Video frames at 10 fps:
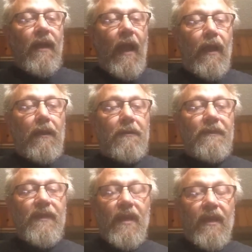
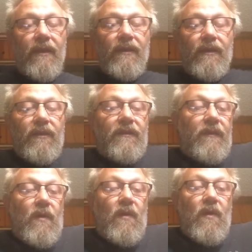used
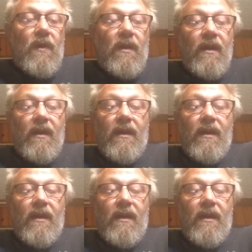for